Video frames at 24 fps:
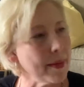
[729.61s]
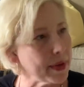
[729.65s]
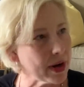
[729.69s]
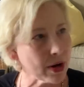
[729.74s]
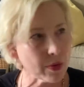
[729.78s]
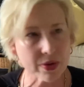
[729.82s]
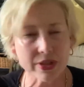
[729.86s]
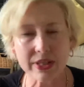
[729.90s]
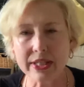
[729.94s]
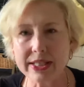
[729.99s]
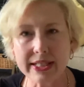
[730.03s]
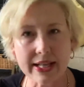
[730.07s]
I don't
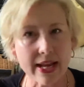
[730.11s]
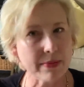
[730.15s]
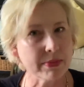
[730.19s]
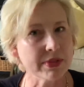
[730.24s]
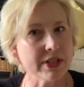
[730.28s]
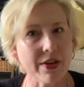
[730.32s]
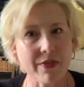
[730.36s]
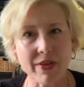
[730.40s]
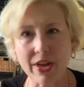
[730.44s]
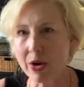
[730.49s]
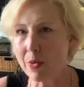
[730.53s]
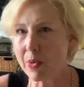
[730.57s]
want the same
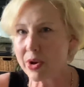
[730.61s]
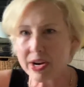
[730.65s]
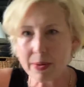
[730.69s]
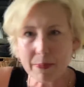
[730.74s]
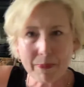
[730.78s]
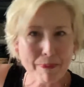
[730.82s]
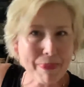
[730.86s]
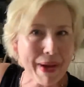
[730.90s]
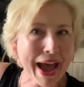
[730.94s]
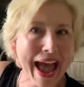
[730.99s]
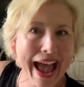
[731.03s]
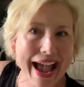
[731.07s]
stuff. I don't want it
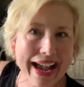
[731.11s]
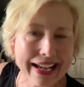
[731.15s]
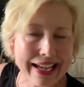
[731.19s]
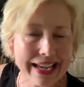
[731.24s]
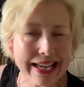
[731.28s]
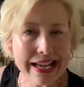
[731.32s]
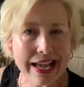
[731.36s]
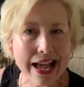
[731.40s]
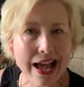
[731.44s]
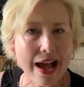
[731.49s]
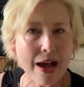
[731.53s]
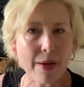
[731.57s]

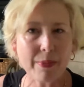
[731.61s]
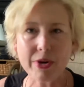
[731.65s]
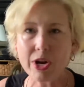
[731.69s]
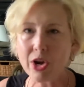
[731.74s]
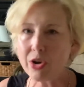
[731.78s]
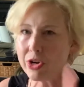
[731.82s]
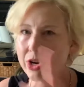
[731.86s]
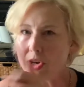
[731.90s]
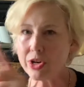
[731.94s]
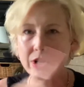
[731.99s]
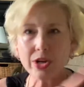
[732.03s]
backing up. No.